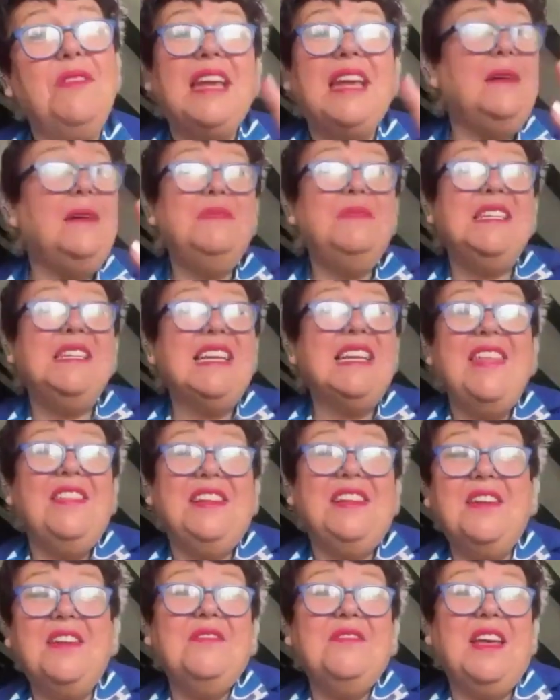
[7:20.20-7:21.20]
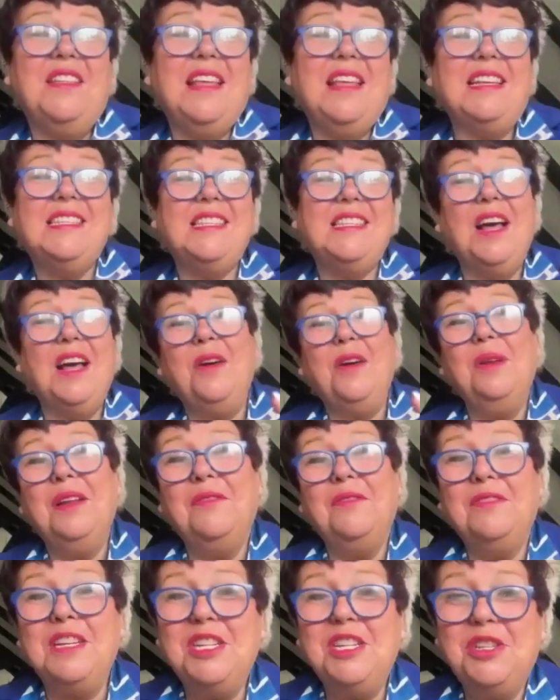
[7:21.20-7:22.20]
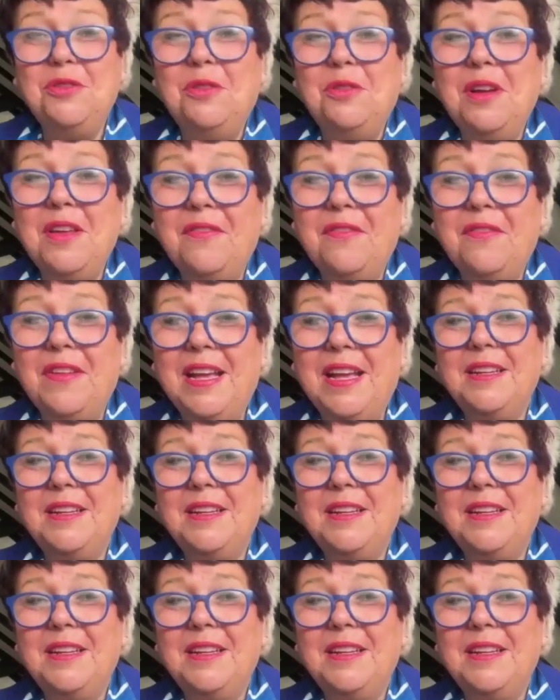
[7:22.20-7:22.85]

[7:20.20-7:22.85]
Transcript: well, they come together, don't they? That's the whole lovely joy of it.